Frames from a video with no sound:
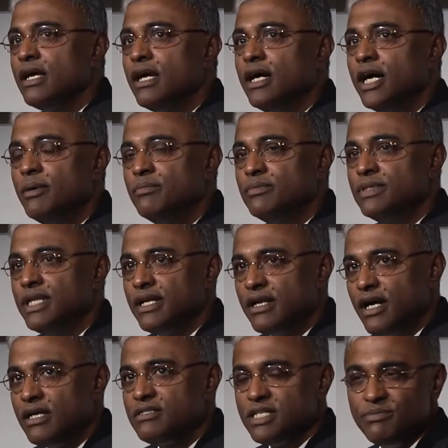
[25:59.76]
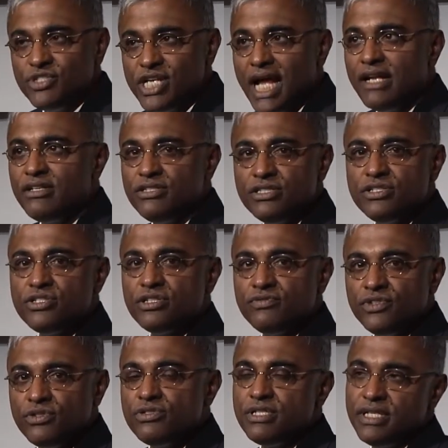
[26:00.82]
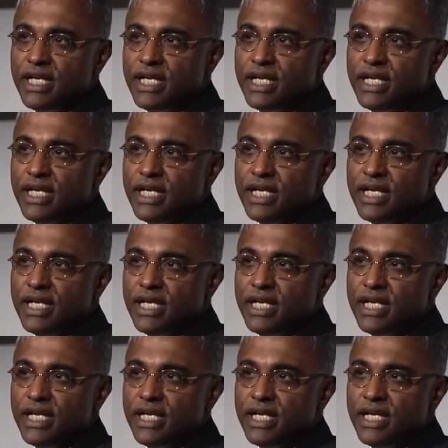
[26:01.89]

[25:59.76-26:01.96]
There are some challenges of using